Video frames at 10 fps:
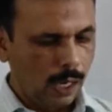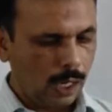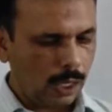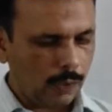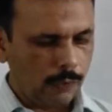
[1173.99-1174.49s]

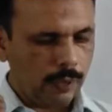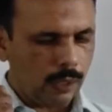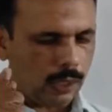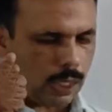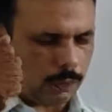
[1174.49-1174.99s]
I
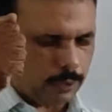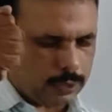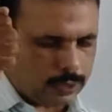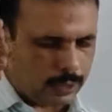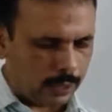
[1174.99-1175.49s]

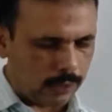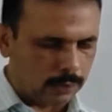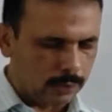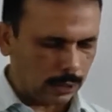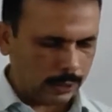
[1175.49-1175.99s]
will,
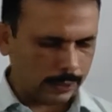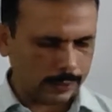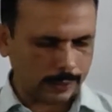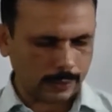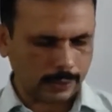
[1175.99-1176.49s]
sir. He
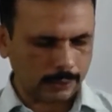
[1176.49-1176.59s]
heard